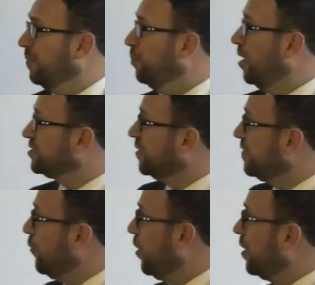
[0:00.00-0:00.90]
Most of
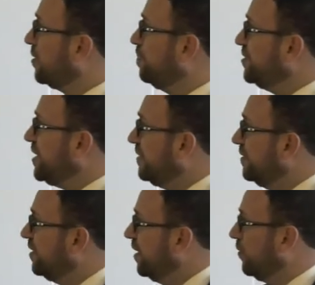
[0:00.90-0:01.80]
the work
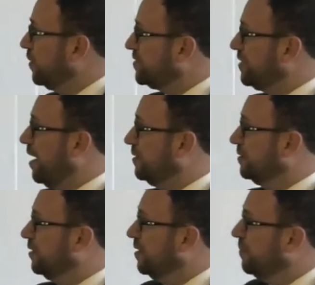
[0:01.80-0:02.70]
presented here was
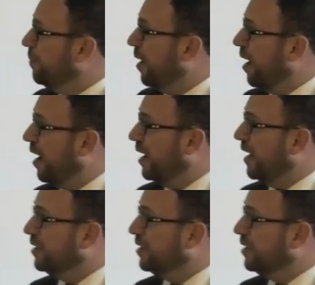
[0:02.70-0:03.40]
done by